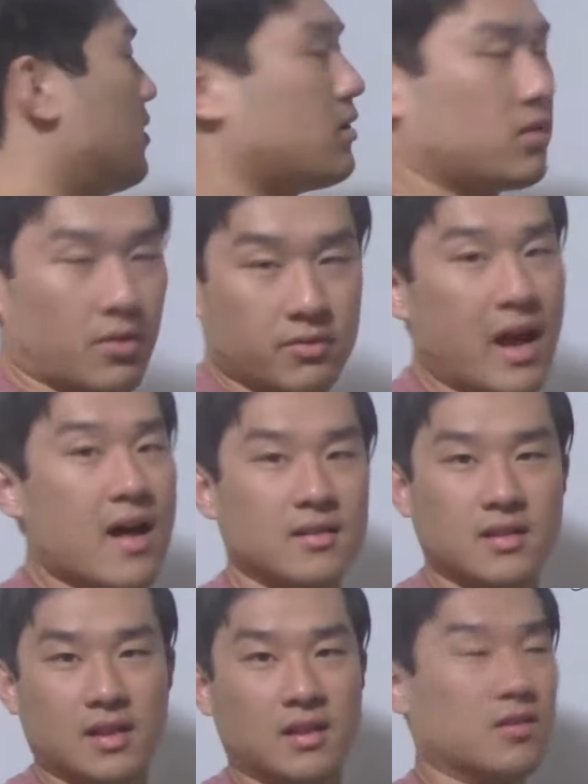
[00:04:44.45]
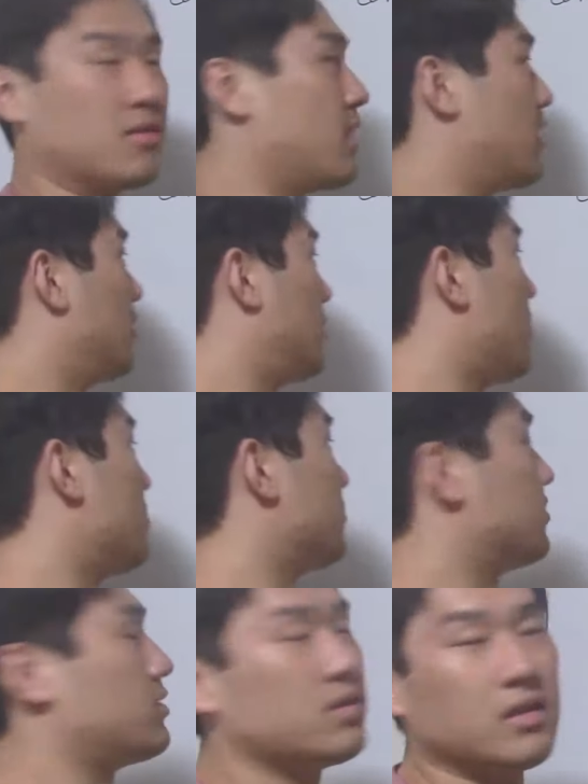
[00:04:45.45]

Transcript: Tonality, okay, tones.